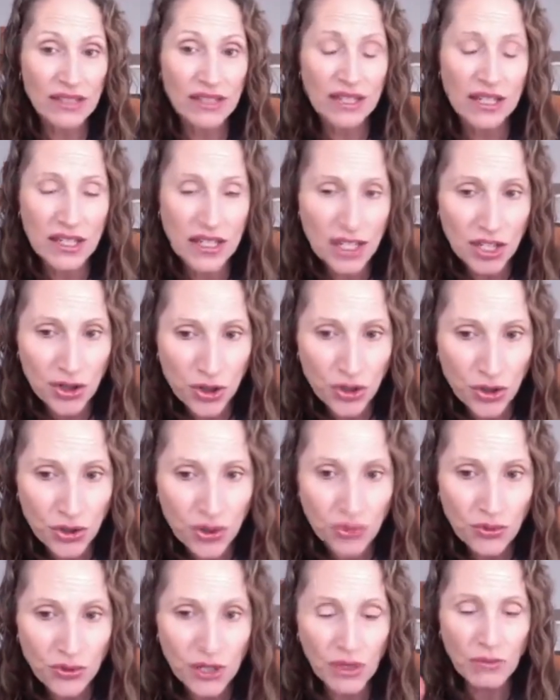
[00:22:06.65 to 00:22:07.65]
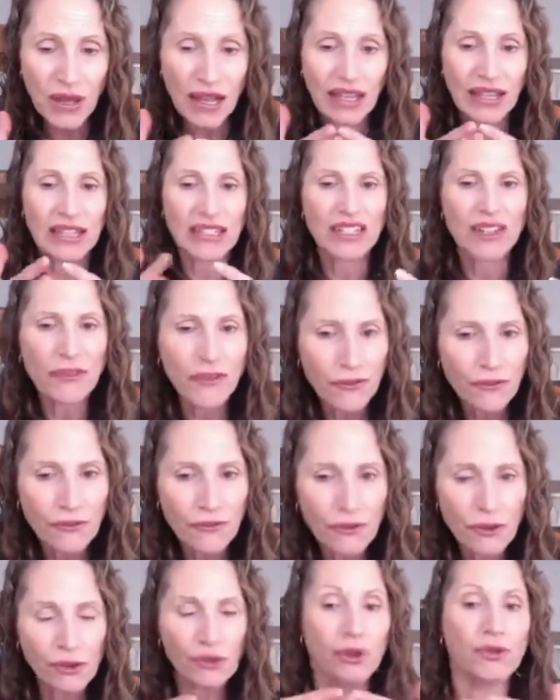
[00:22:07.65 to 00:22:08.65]
to shrink back in, to
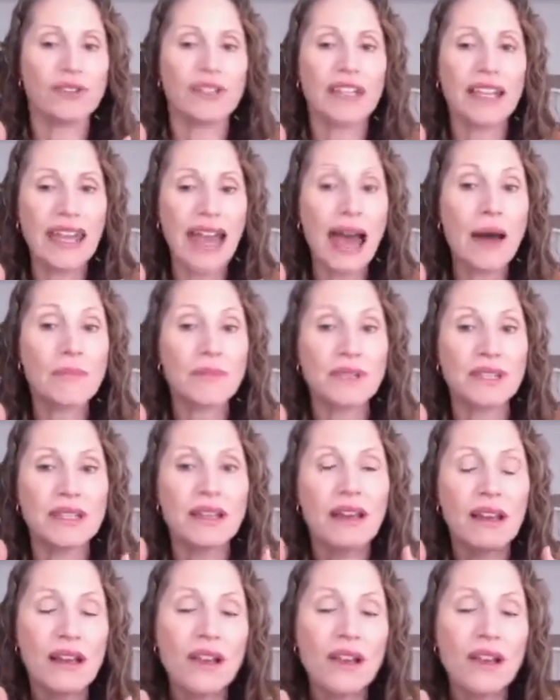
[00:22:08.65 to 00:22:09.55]
fill those gaps